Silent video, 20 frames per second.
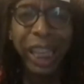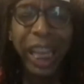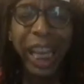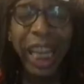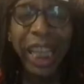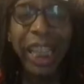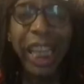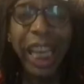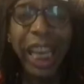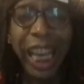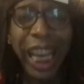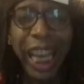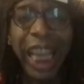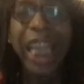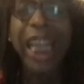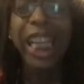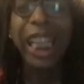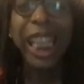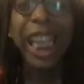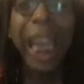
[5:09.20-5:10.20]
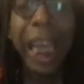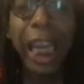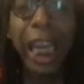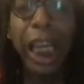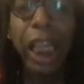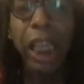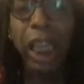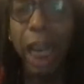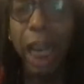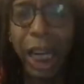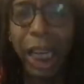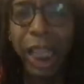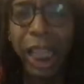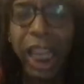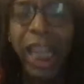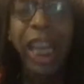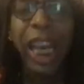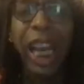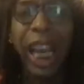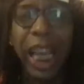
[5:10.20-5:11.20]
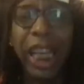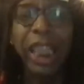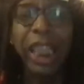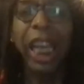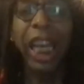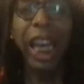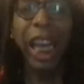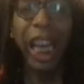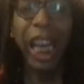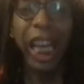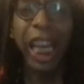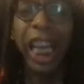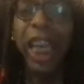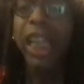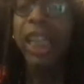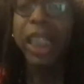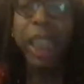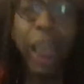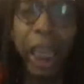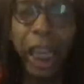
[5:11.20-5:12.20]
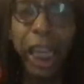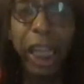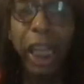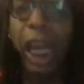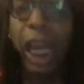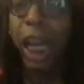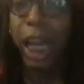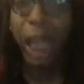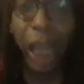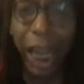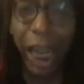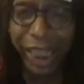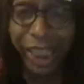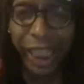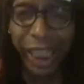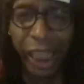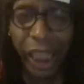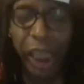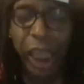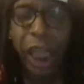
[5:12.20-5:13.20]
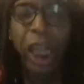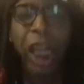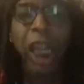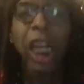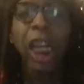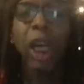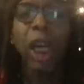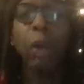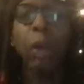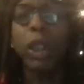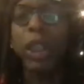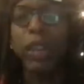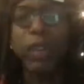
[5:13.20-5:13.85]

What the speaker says: aka King Luck, aka Kid Lucky, who was